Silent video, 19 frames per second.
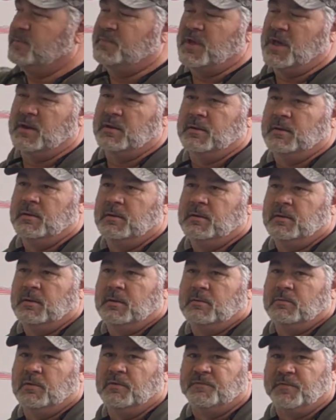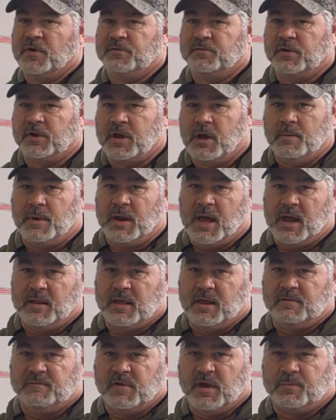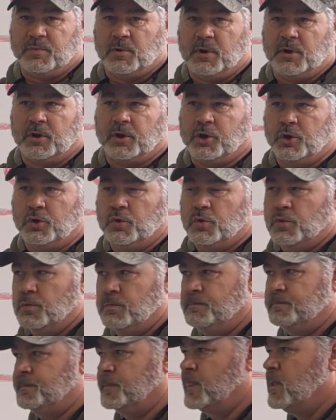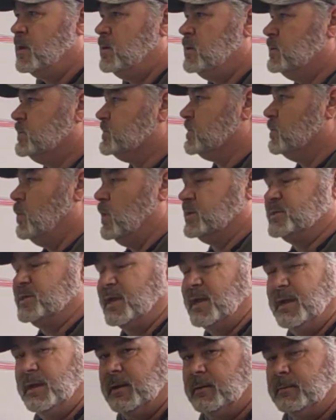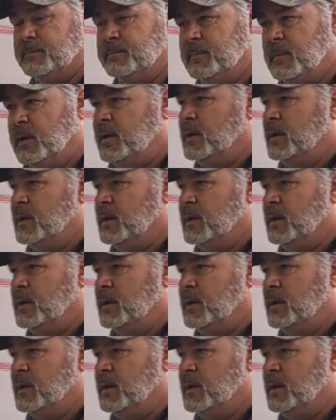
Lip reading: that refrigerant coming out of that evaporator cool. So once again,